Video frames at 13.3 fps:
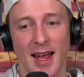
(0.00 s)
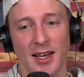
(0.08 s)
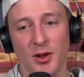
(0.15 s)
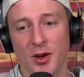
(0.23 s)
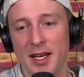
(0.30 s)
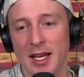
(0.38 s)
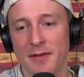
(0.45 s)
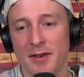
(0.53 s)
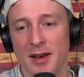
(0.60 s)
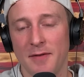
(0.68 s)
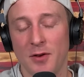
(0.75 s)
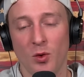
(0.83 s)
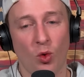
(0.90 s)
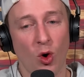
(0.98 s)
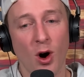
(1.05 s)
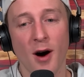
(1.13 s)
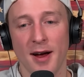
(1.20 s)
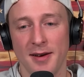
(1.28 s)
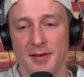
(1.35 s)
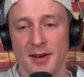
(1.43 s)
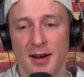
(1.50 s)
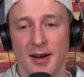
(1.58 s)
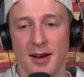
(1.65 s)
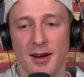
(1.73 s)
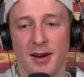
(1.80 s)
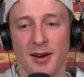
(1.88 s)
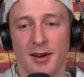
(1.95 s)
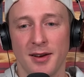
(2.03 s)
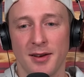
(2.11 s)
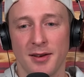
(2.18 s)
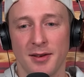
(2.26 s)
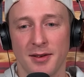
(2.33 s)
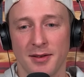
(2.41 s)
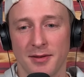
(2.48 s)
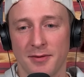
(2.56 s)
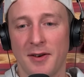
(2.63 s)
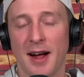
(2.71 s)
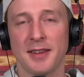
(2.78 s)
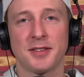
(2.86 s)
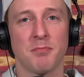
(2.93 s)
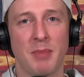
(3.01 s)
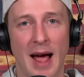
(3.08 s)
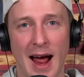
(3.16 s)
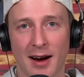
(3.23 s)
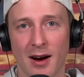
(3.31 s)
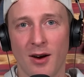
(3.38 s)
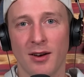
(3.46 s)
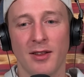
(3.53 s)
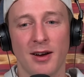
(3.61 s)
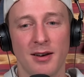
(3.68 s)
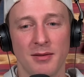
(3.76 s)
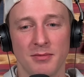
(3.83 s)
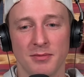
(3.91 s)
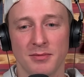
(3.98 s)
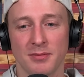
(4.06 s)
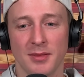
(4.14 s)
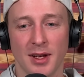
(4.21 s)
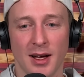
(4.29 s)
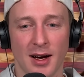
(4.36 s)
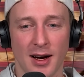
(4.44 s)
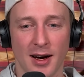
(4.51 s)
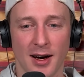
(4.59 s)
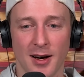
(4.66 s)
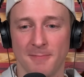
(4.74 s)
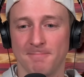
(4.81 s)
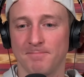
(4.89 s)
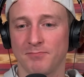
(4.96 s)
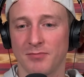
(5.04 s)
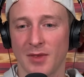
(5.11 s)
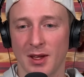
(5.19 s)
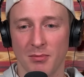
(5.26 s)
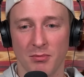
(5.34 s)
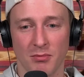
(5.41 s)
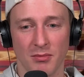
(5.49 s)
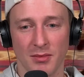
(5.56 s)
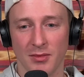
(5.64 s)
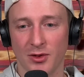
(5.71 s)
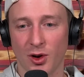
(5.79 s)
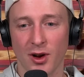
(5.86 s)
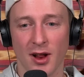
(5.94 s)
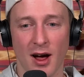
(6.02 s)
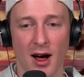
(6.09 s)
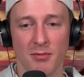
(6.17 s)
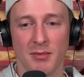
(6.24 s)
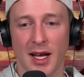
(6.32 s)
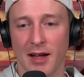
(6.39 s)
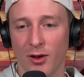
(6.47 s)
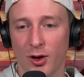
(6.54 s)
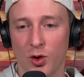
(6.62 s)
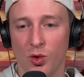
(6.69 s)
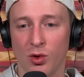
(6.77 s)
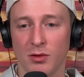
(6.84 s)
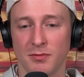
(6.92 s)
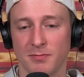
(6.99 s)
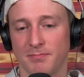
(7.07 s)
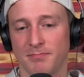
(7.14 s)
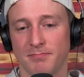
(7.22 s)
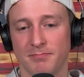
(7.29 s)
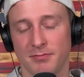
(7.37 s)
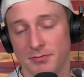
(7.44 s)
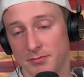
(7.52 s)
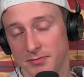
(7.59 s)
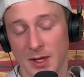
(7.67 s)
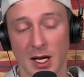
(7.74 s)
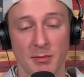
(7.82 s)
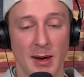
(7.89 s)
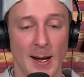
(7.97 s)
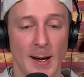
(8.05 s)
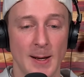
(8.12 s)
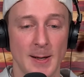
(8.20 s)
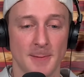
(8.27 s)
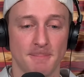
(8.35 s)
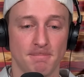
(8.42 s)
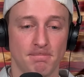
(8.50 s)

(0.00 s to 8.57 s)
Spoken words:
And you can even, if you want, find some background in there. Turn it on, make it look cool. Not a bad idea.